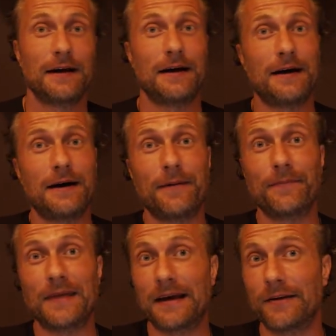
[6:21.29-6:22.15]

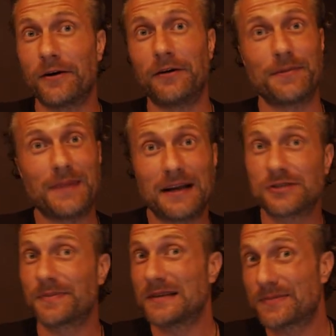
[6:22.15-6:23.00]
and all the
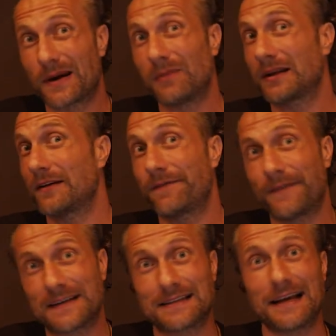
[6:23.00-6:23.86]
management's probably going to
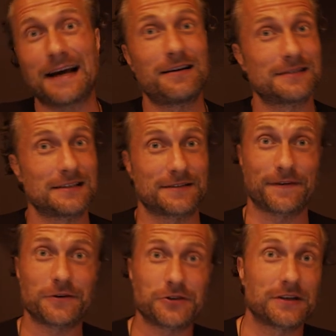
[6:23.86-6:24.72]
fix their houses
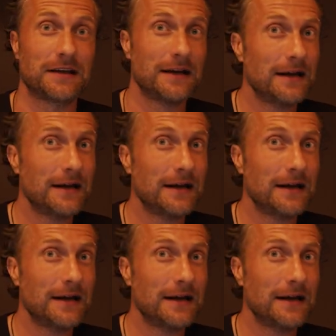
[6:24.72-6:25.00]
first,